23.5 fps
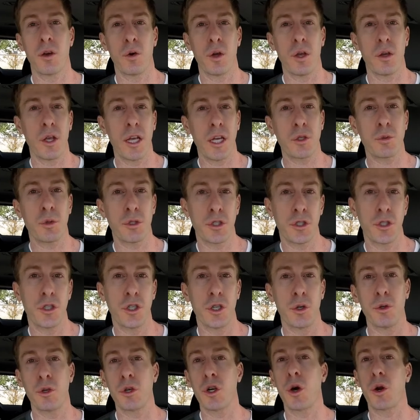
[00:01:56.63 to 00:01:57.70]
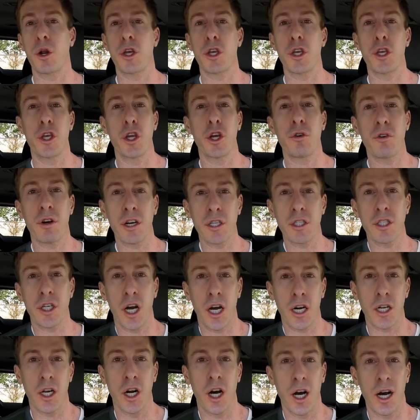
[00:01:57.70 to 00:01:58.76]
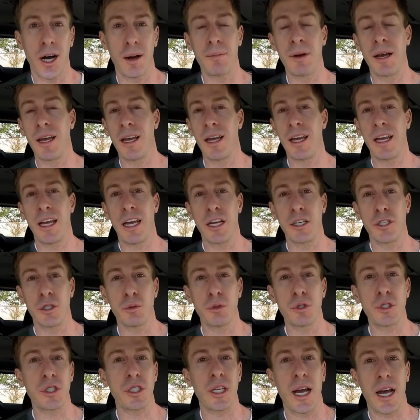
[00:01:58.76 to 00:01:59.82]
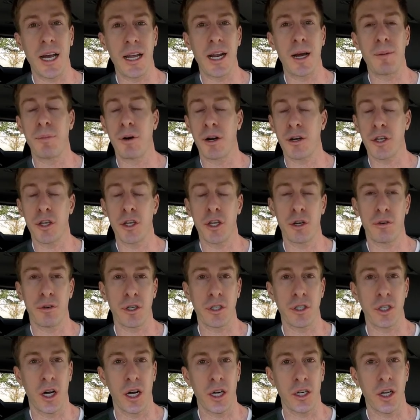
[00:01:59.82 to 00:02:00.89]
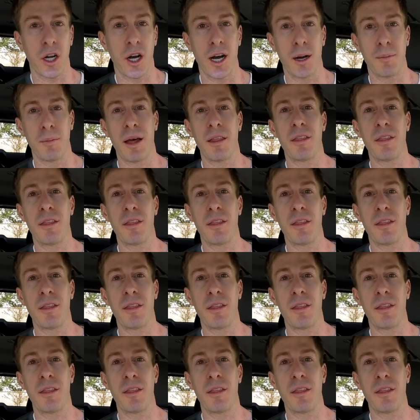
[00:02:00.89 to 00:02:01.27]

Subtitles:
Here's what you do. You go to Keurig.com and you sign up on Keurig.com.